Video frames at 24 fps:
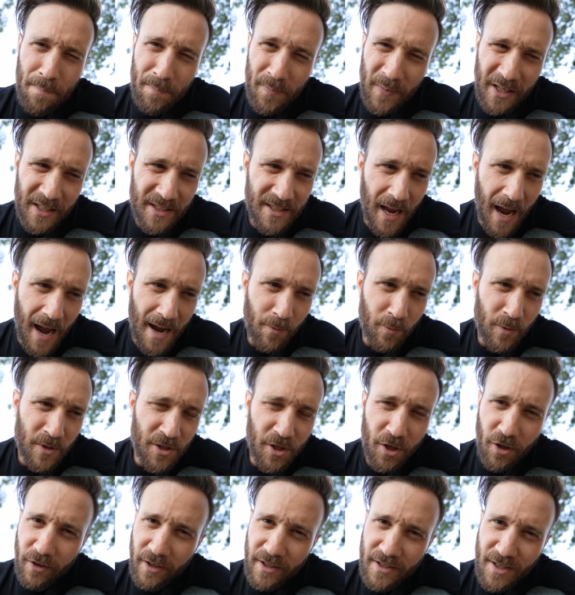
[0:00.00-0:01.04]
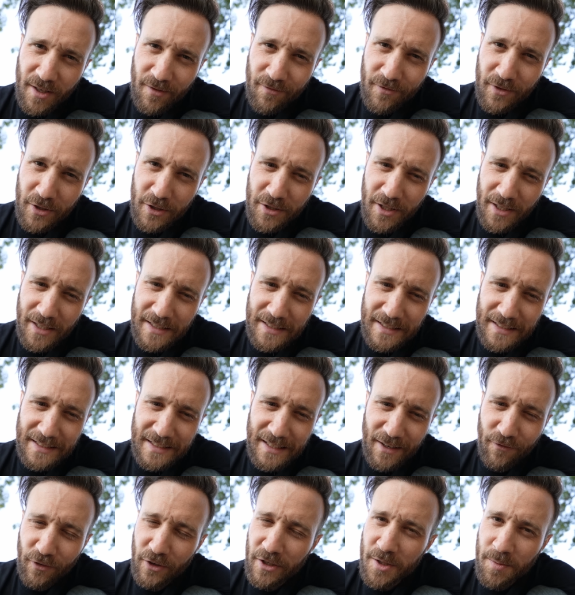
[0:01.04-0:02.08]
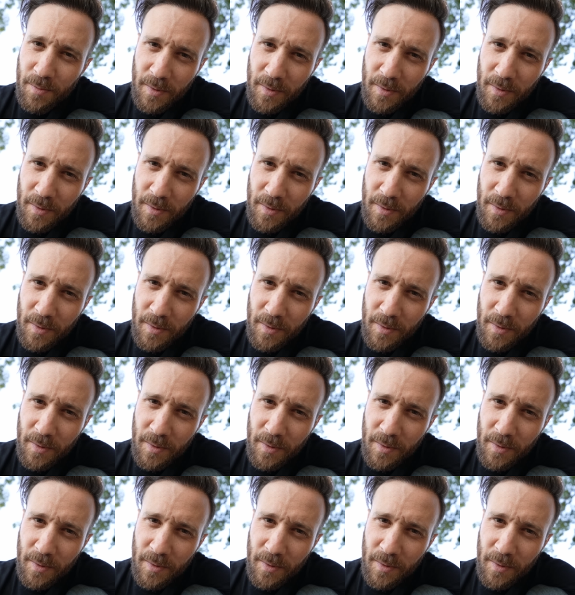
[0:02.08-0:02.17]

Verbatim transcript: because I was curious if there's any difference